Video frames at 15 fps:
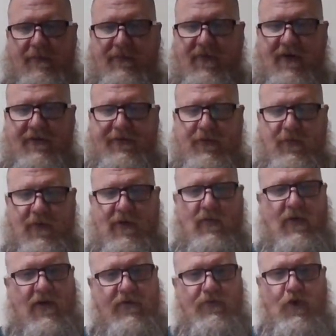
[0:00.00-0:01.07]
the professor went,
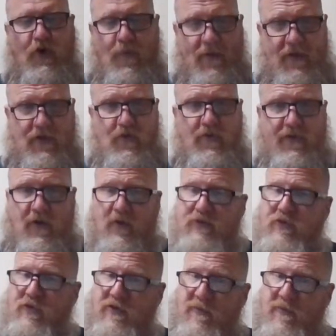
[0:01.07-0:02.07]
well, normally you would go to